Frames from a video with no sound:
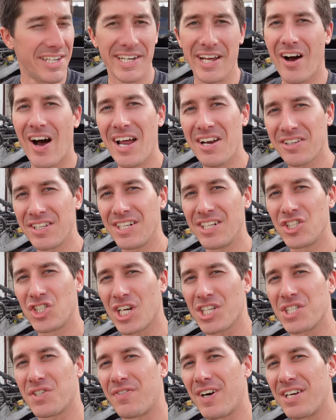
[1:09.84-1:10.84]
Now, I don't need to
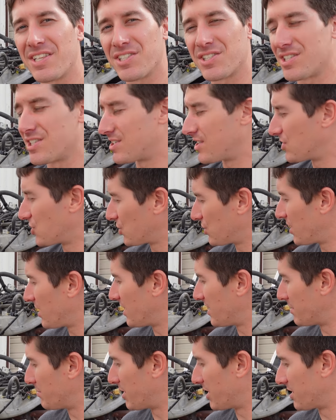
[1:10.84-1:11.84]
justify this decision to
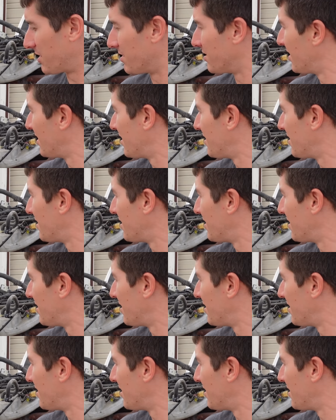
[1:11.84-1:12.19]
anybody.